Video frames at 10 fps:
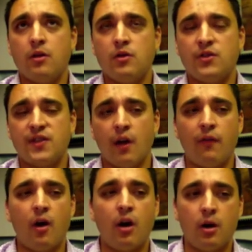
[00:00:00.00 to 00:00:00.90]

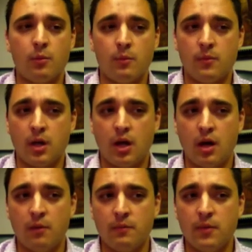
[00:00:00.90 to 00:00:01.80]

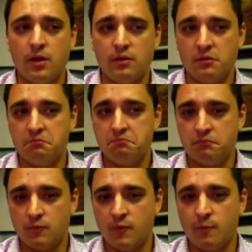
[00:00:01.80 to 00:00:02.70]
self-harm,
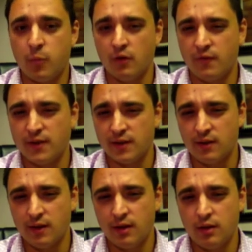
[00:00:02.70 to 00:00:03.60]
both
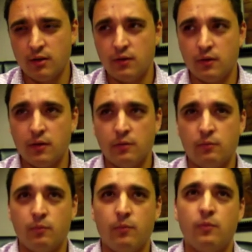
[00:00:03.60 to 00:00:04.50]
physically,
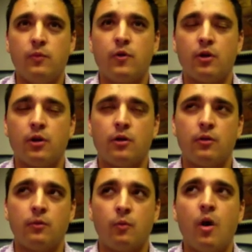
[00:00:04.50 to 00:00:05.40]

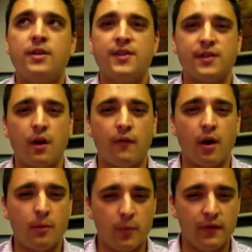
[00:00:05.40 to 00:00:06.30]
her want to
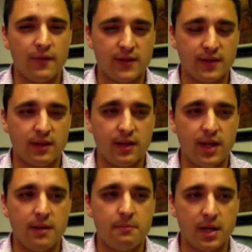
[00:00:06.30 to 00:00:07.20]
self-harm both physically
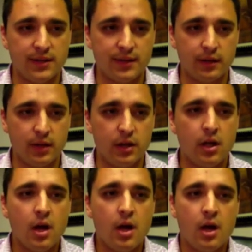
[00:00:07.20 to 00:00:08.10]
and mentally.
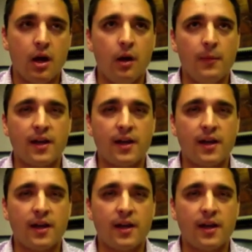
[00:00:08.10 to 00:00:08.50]
The